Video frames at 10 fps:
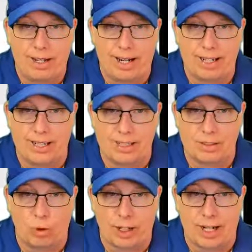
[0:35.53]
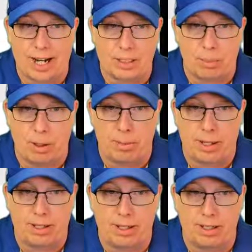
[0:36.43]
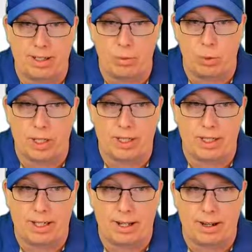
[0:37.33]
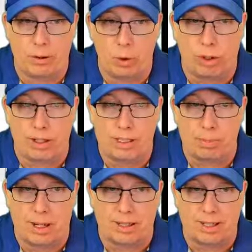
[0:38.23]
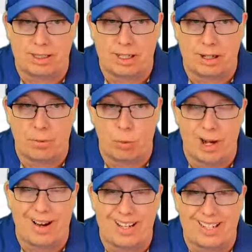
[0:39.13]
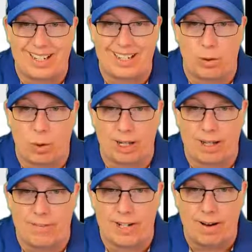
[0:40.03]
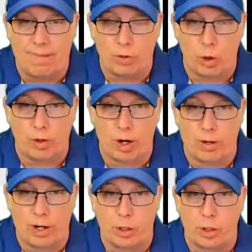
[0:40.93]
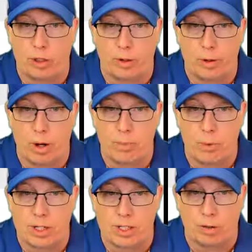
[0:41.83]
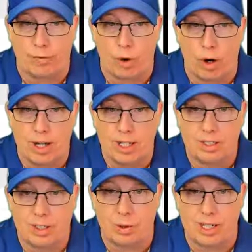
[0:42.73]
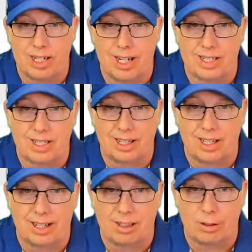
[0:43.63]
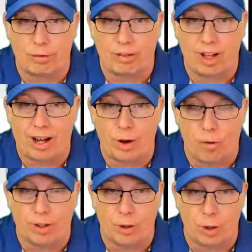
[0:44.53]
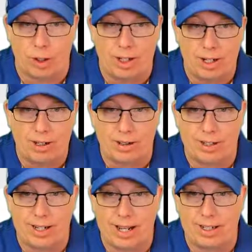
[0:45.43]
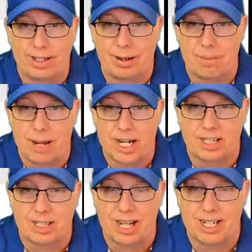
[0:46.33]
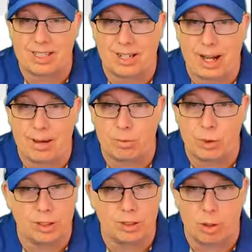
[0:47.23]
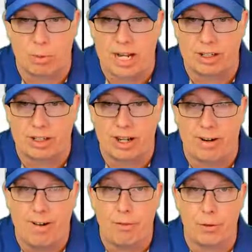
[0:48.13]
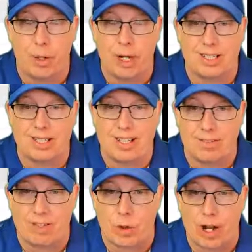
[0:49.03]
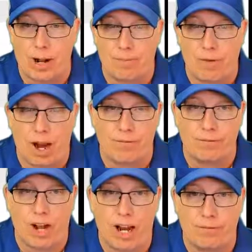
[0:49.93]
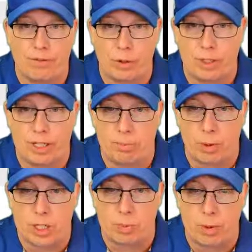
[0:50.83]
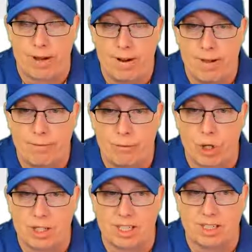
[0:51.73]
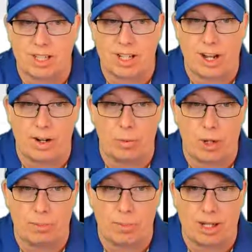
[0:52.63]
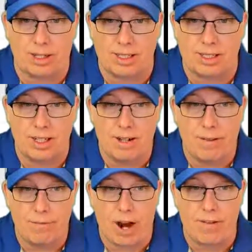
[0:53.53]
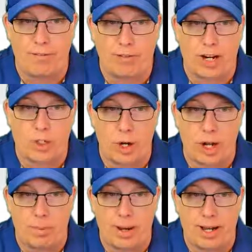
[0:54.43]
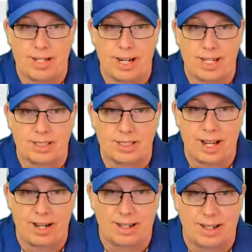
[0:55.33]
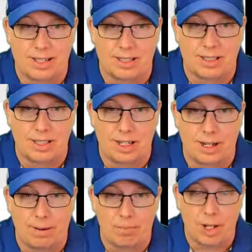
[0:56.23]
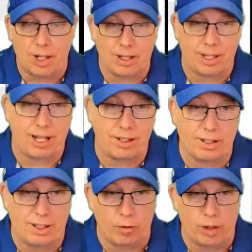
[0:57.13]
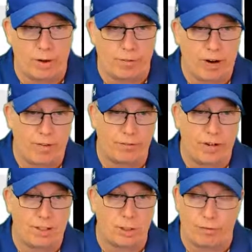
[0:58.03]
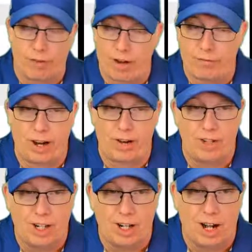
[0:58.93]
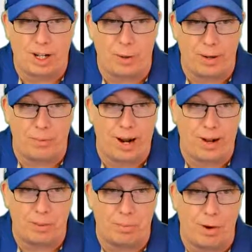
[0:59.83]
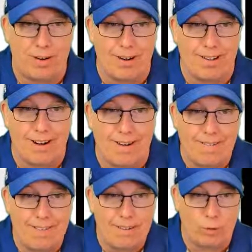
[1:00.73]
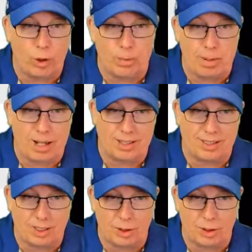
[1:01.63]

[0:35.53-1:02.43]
ATS forecast computer pick gonna lean with the uh, New Orleans Pelicans here 119 to 111. The over under at 231.04. So it does like it to fly over the total. Looking at the uh, Magic last 10 game, well, there's no Magic there. Three and seven straight up, five and five to the point spread, four and six to the under. While the Pelicans Five and five straight up ATS and against the, um, look at that, look at the over under, five and five. So five, five all the way around the board right there for the Pelicans.